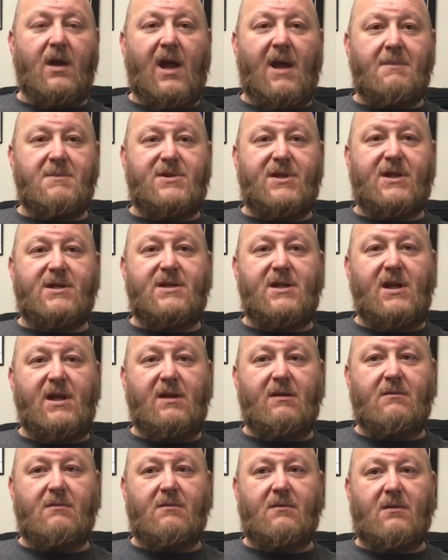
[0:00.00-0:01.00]

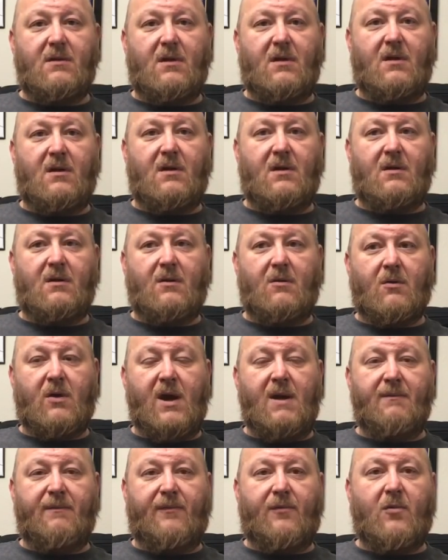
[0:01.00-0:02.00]
M16
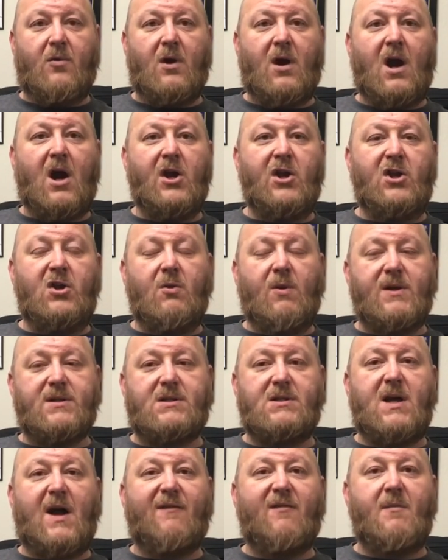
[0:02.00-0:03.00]
or M4 are
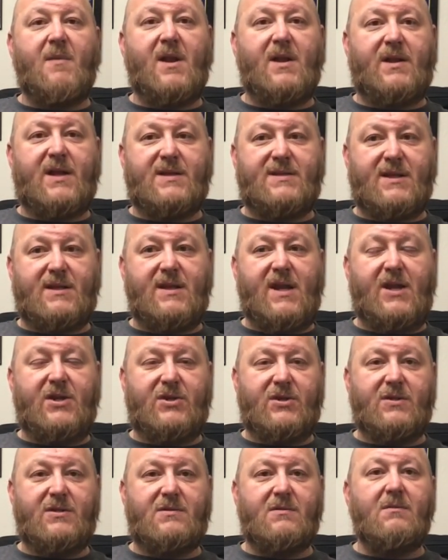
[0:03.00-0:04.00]
U.S. government
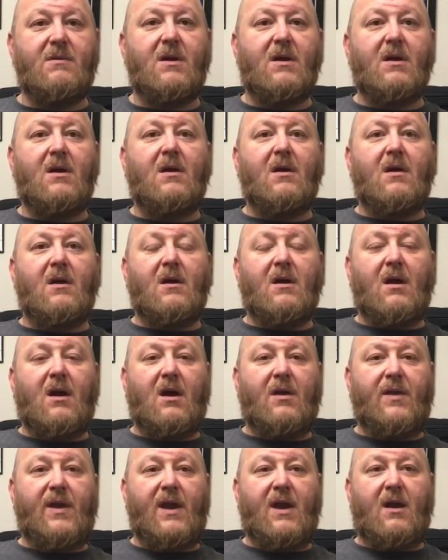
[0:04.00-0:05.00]
designations.
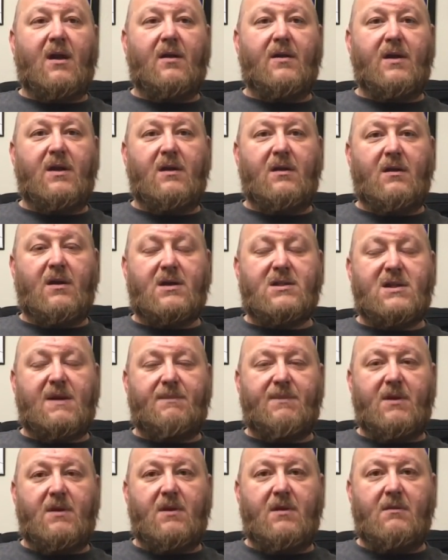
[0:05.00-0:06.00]
They are the
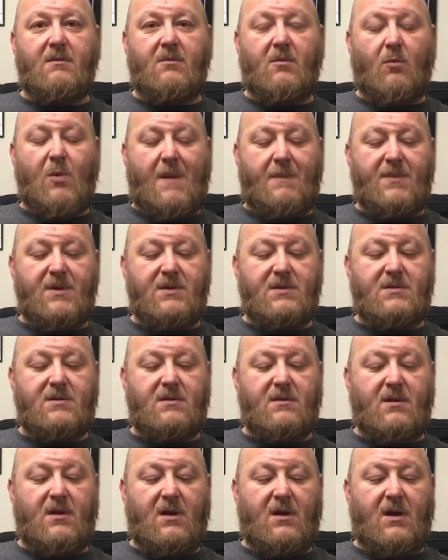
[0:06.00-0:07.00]
accepted
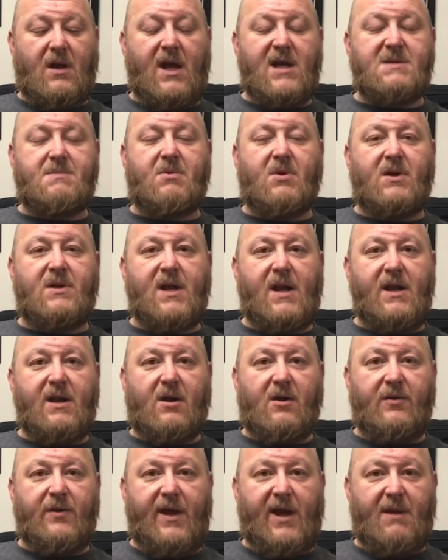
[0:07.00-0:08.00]
weapons as per
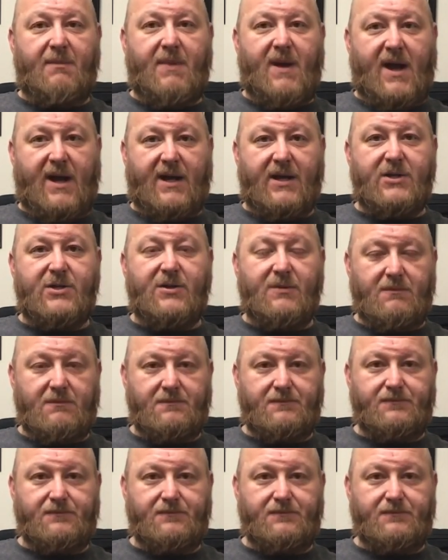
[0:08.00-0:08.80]
technical data package.